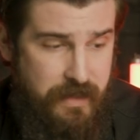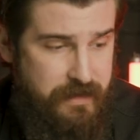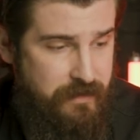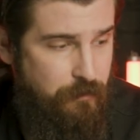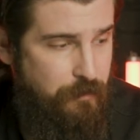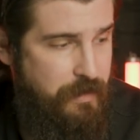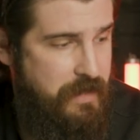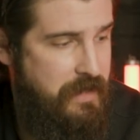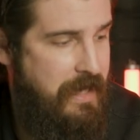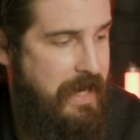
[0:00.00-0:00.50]
As
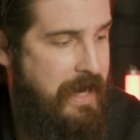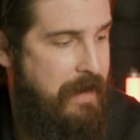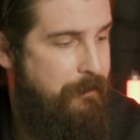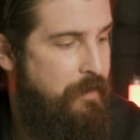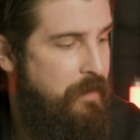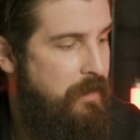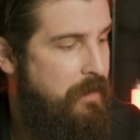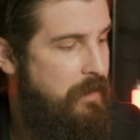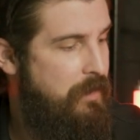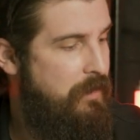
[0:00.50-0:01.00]
a recap,
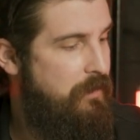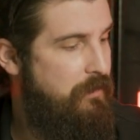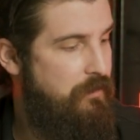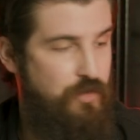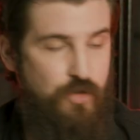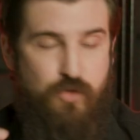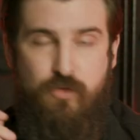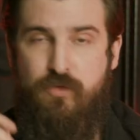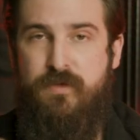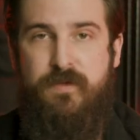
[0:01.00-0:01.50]

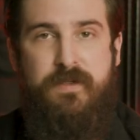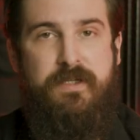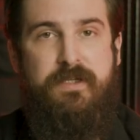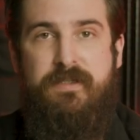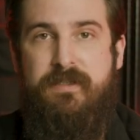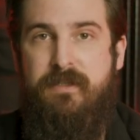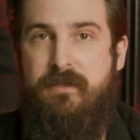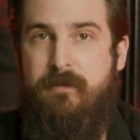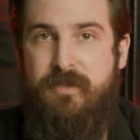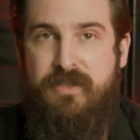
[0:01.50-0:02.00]
use the
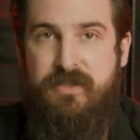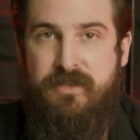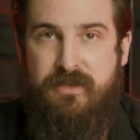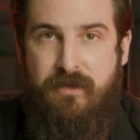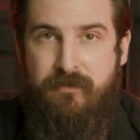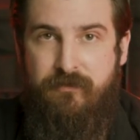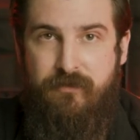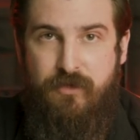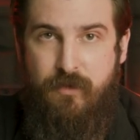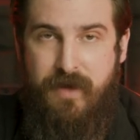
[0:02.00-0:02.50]
cinema
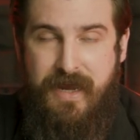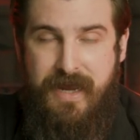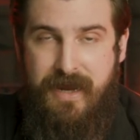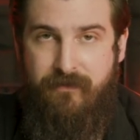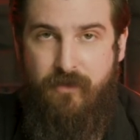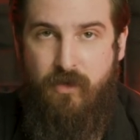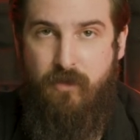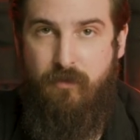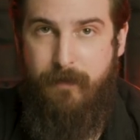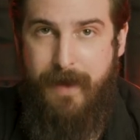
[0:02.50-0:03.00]
stuff you
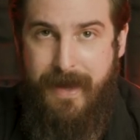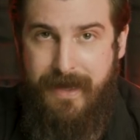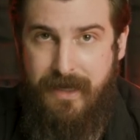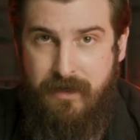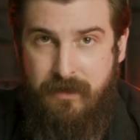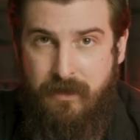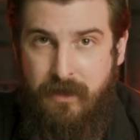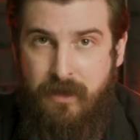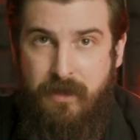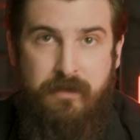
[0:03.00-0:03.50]
have
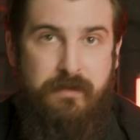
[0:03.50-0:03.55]
already,